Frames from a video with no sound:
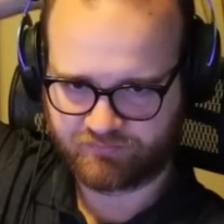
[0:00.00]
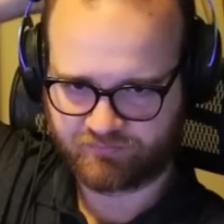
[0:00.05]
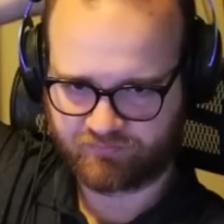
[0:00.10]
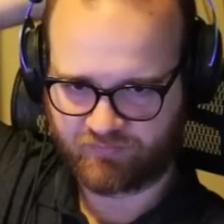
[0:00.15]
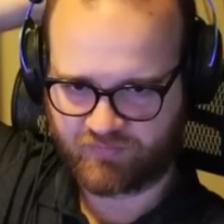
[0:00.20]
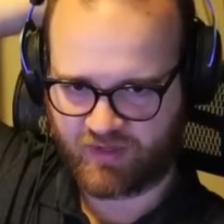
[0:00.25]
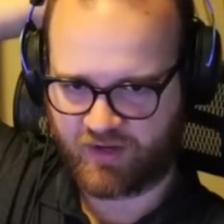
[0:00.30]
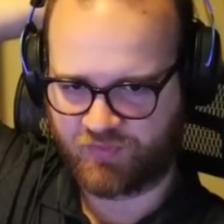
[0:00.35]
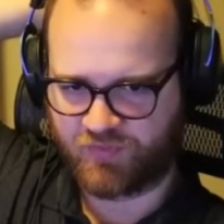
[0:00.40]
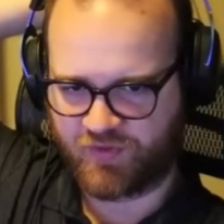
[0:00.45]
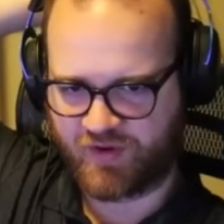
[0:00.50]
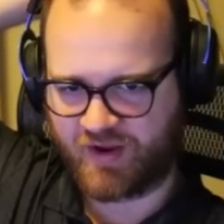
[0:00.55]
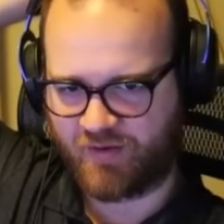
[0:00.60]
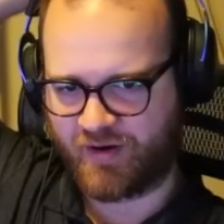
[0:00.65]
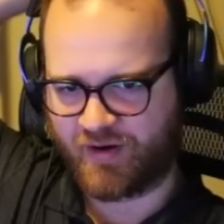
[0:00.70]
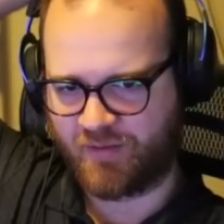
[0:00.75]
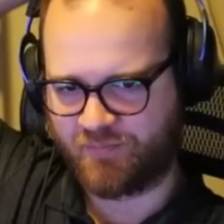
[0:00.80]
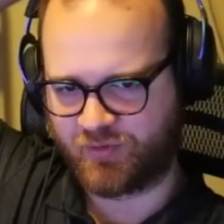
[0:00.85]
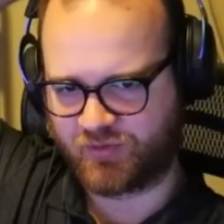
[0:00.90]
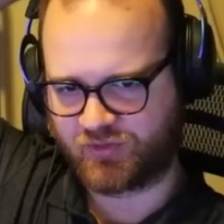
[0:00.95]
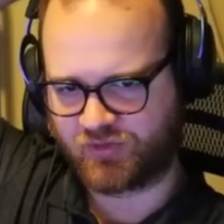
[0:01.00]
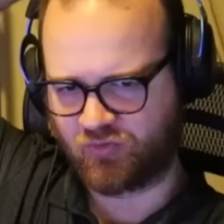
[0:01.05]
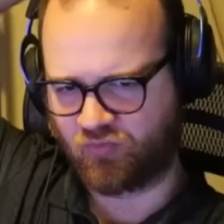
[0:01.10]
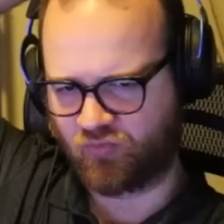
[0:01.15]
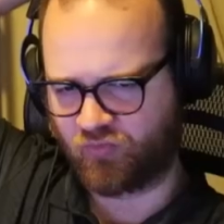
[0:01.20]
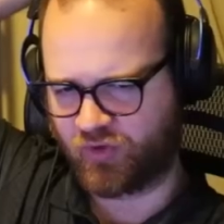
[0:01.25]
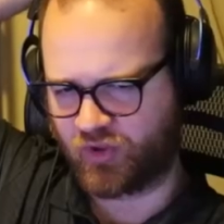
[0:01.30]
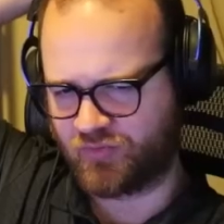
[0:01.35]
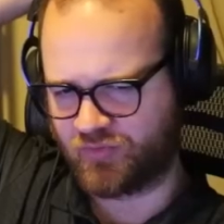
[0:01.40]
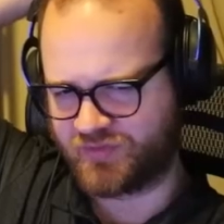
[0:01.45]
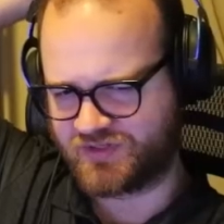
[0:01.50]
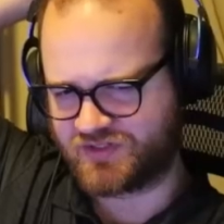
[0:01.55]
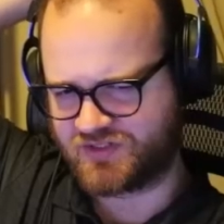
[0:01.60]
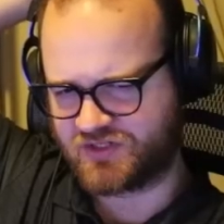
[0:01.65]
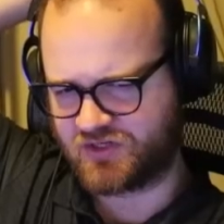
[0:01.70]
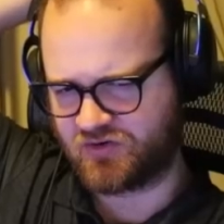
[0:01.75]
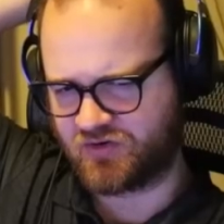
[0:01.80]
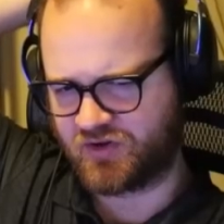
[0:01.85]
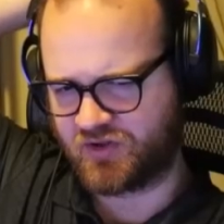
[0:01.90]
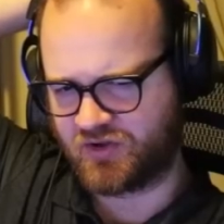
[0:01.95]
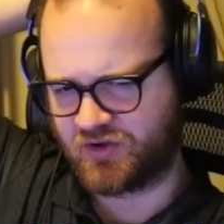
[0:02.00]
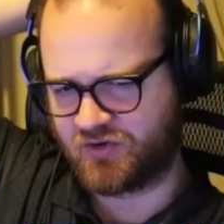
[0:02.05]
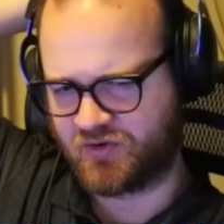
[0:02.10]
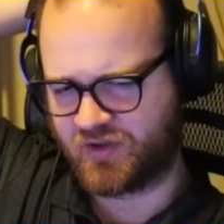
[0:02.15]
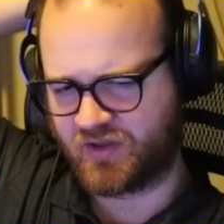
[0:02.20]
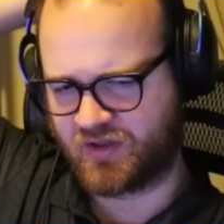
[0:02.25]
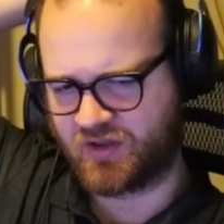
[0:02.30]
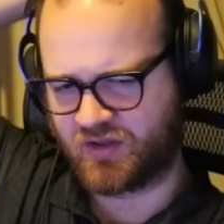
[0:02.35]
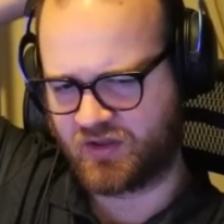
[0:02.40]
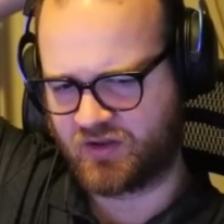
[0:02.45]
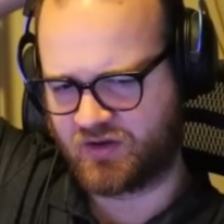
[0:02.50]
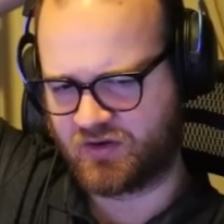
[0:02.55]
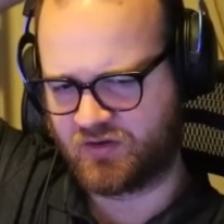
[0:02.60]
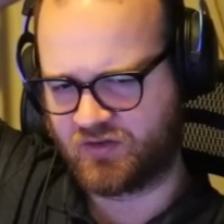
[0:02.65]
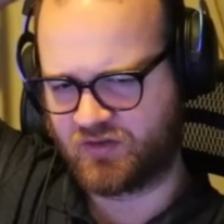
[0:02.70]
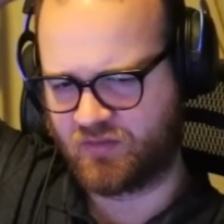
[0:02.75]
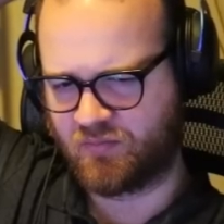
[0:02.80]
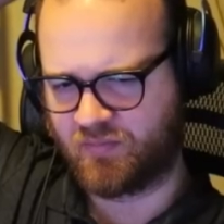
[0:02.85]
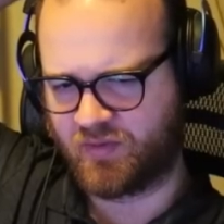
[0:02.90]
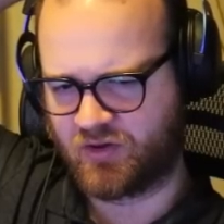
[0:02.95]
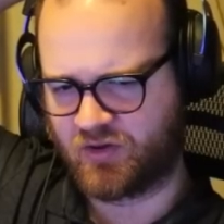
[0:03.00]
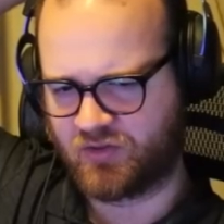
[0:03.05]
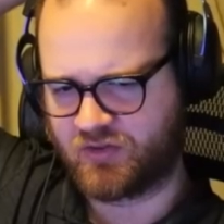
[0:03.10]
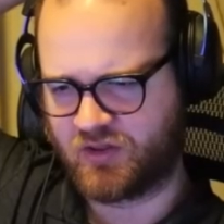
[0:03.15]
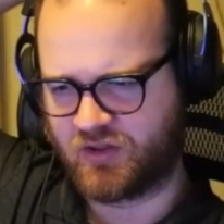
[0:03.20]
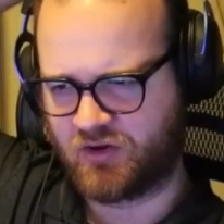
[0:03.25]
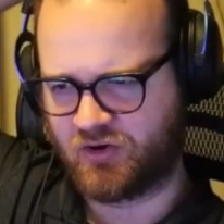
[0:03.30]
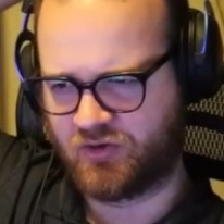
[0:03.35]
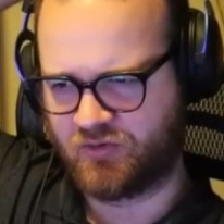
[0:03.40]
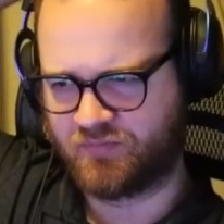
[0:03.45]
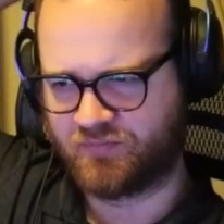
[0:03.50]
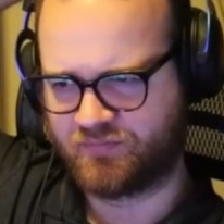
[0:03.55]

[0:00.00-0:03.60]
And I think I want to put the real Mysterio in the middle here.